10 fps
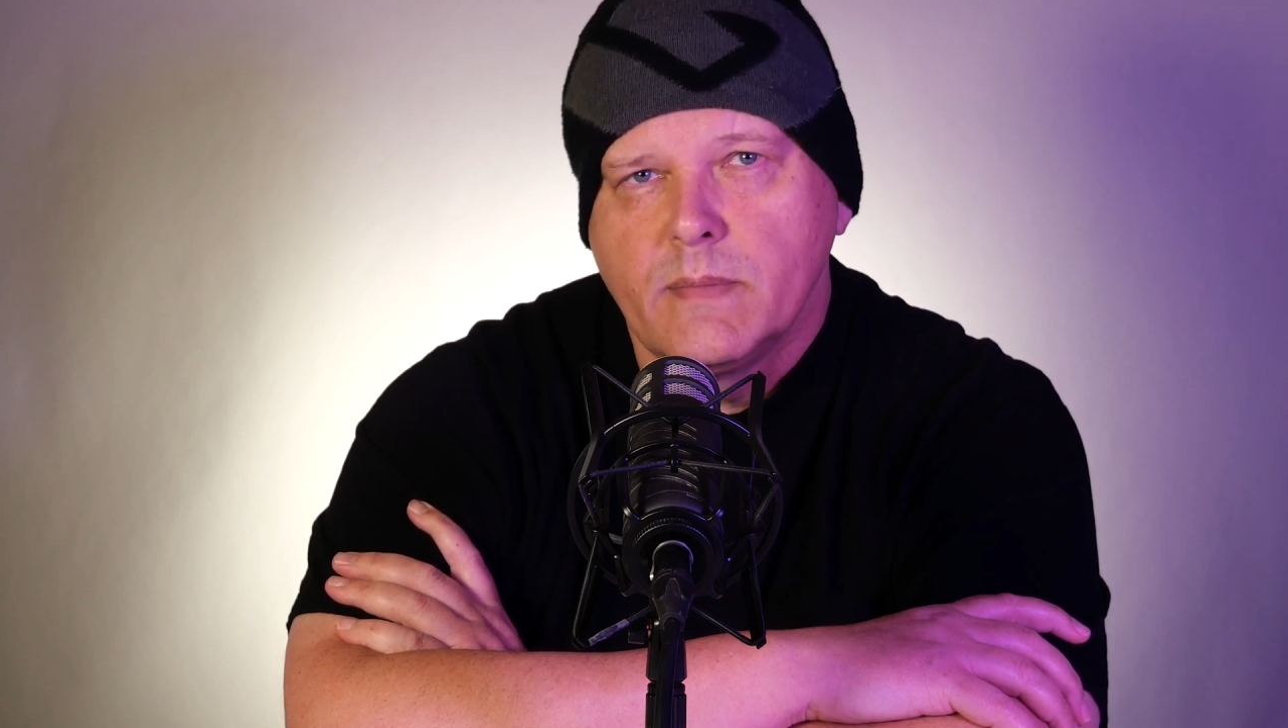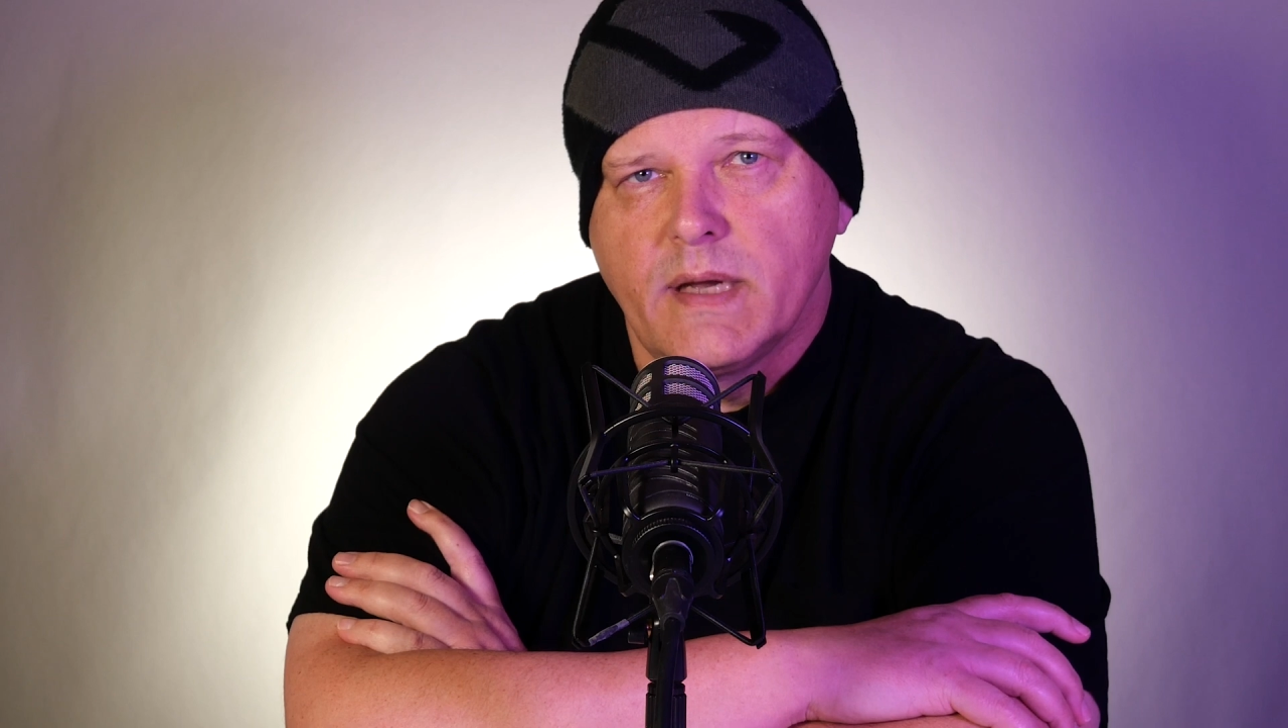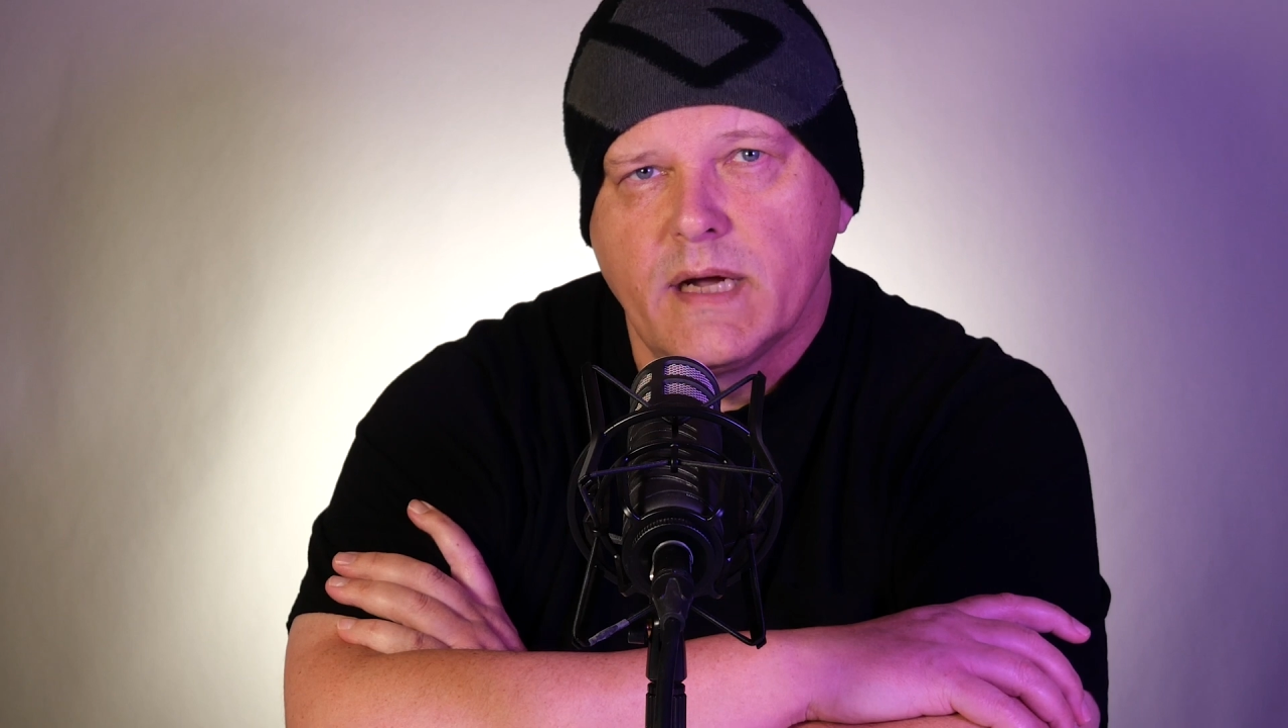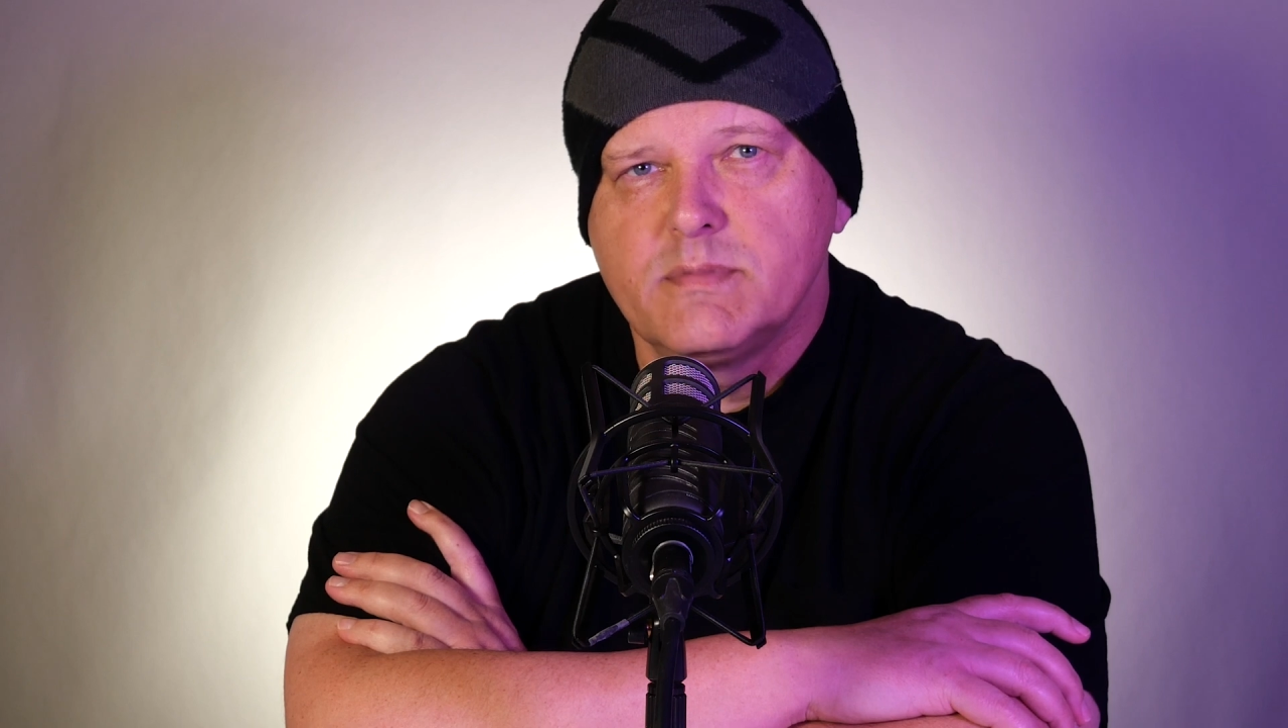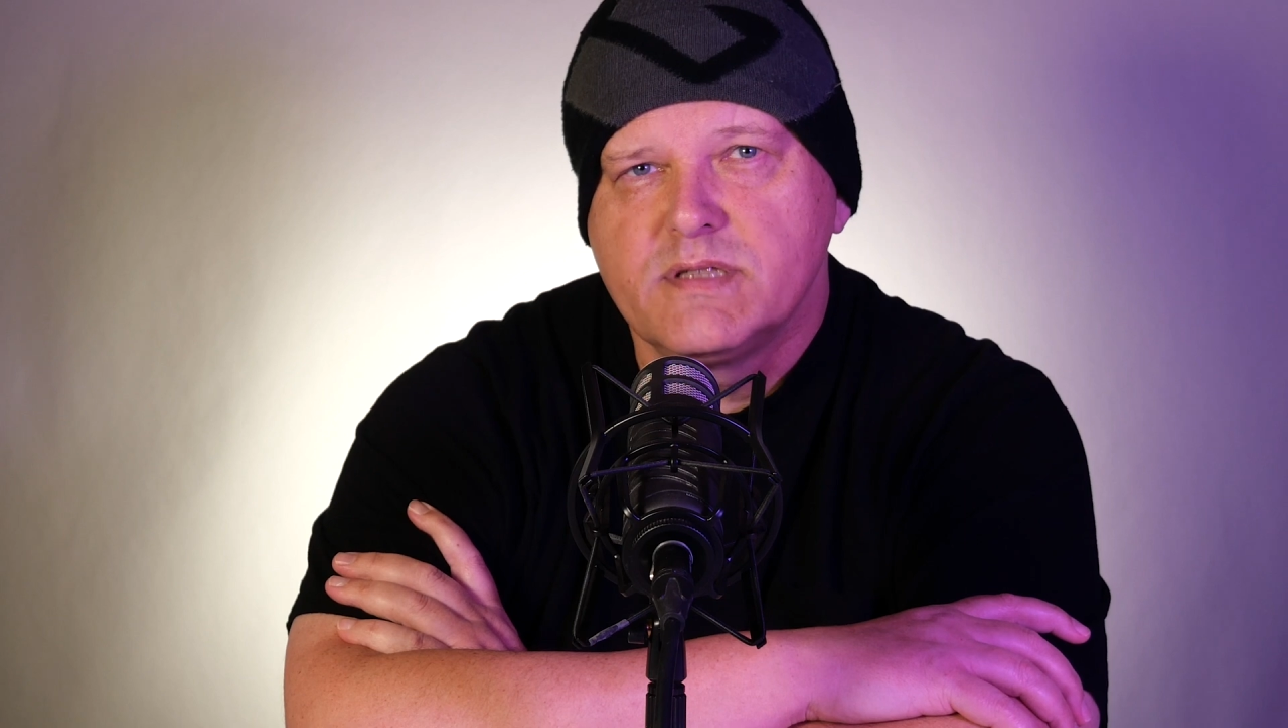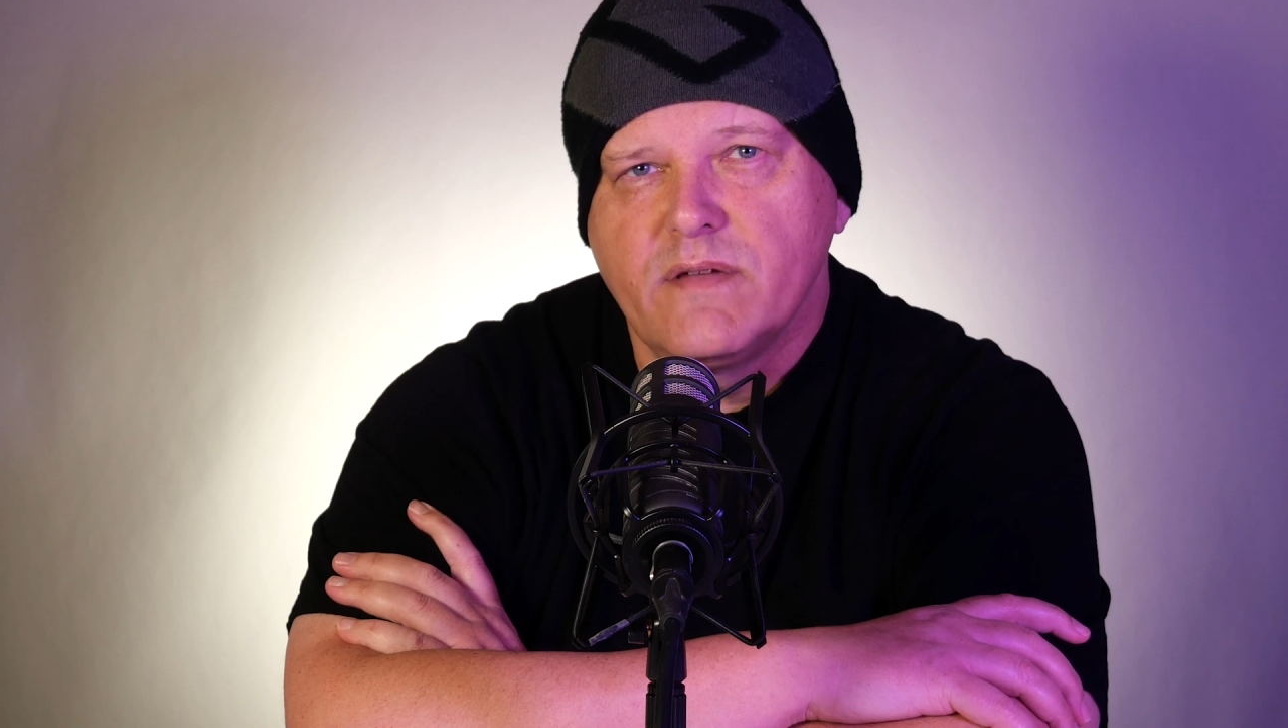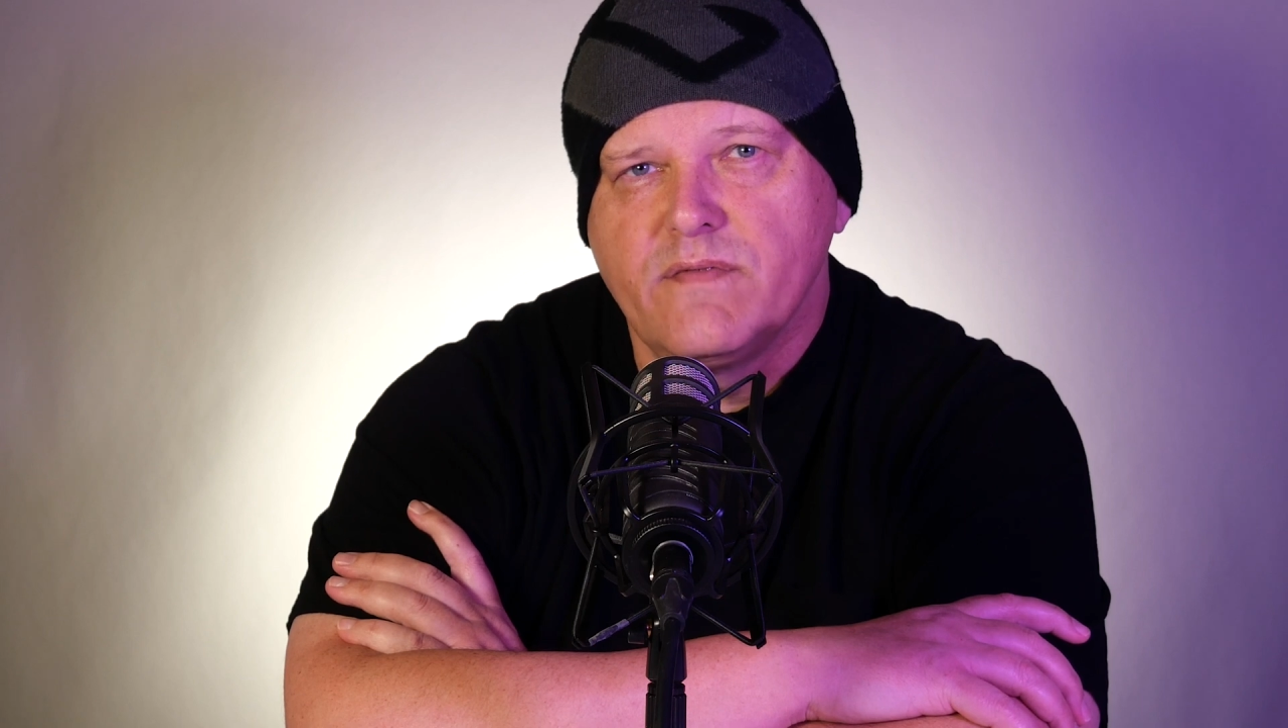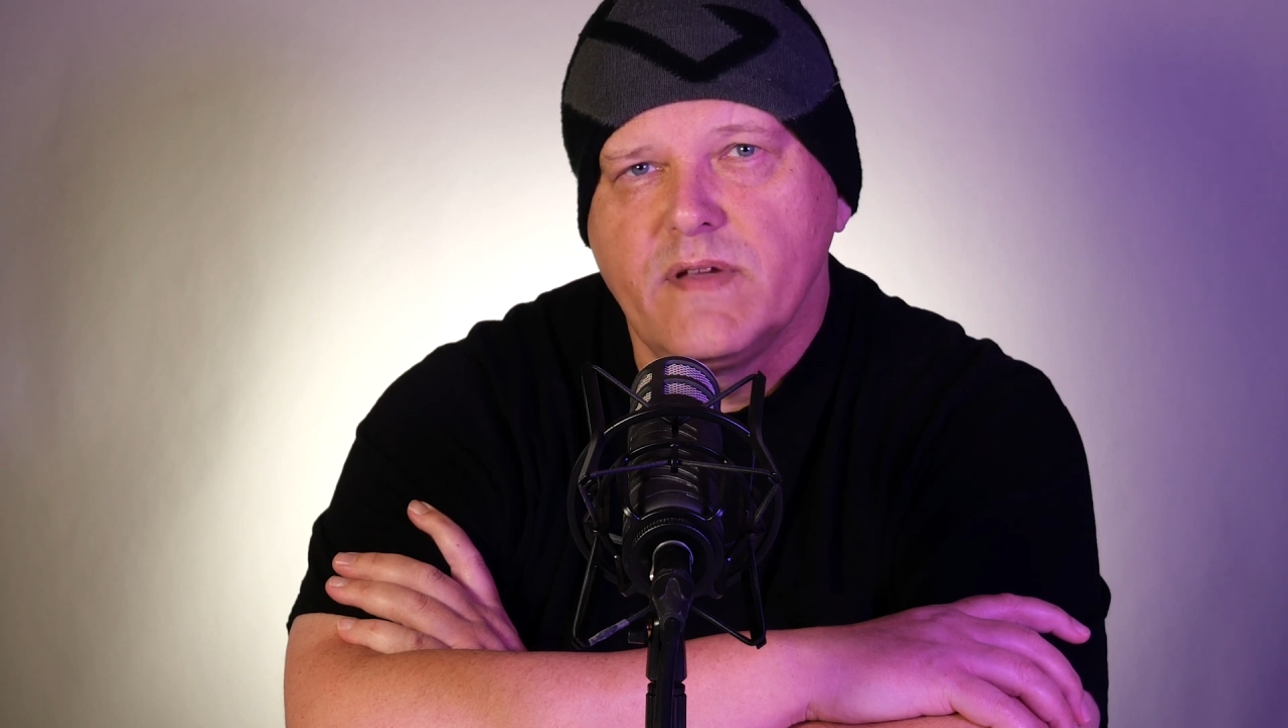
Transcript: An Amazon